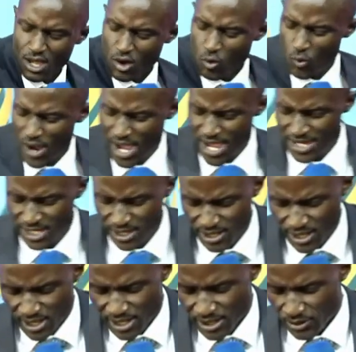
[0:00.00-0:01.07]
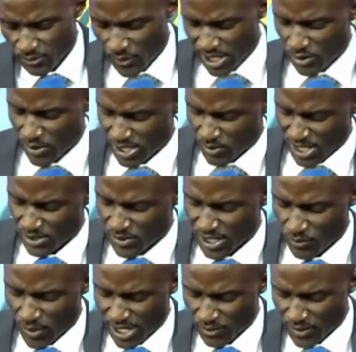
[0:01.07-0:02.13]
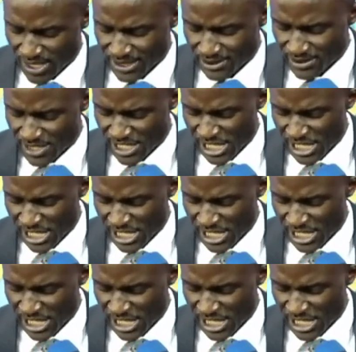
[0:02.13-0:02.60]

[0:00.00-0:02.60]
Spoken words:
When the